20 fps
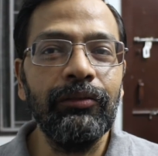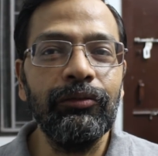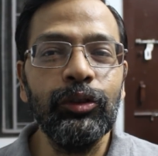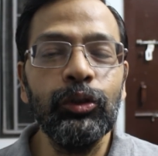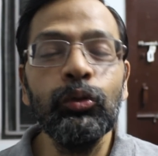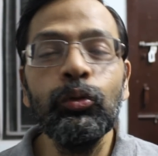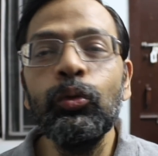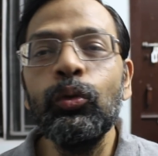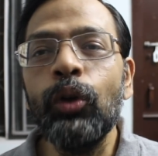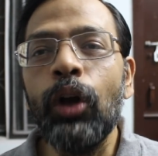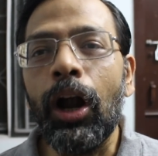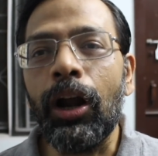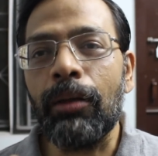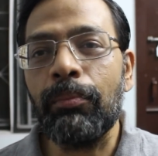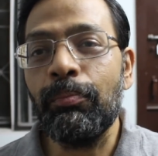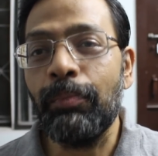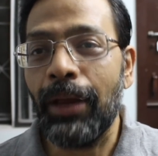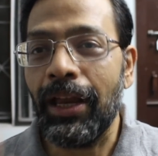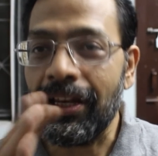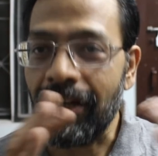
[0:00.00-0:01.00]
you got
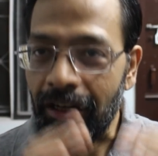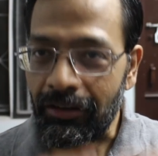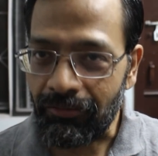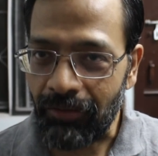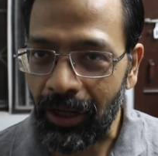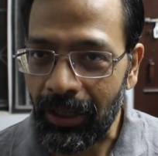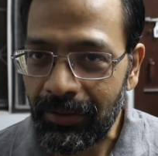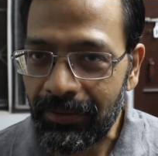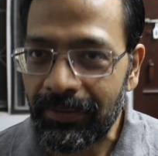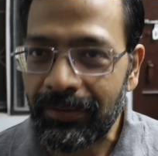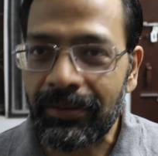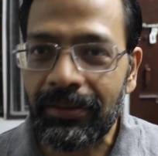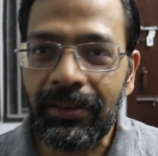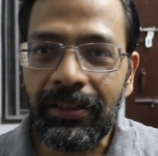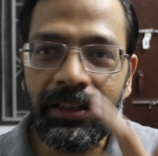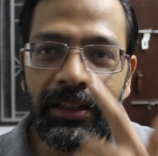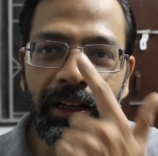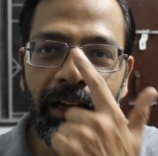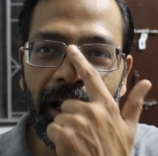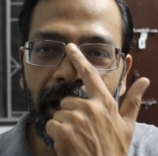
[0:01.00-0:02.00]
to pay in advance
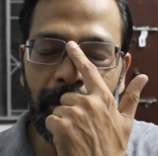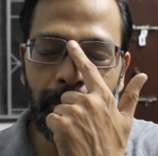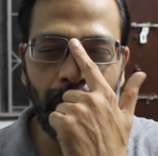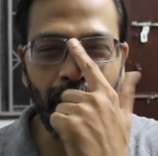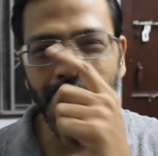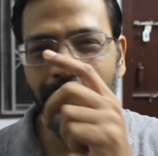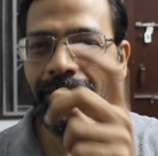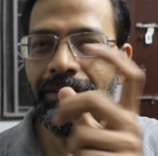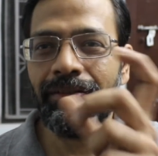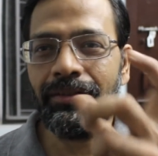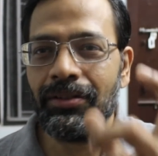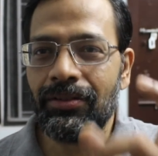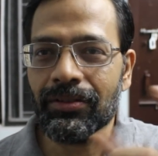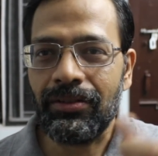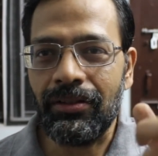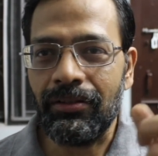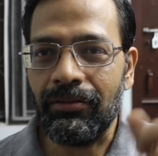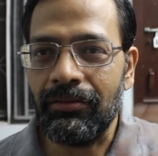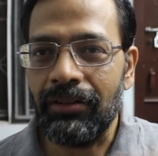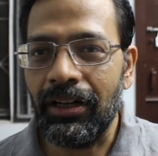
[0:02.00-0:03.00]
because it's just
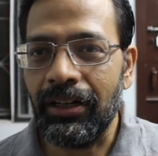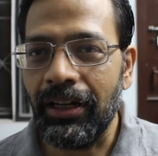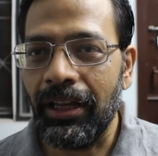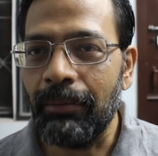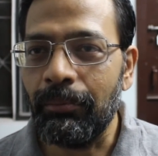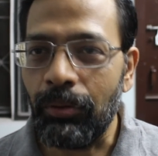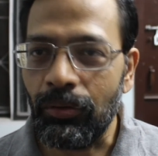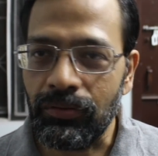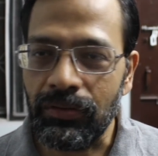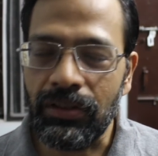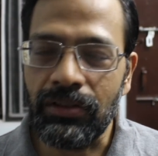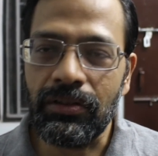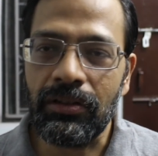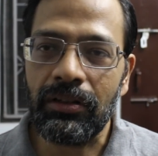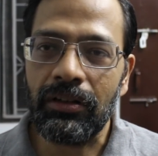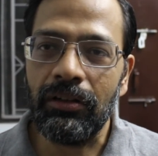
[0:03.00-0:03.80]
a day procedure,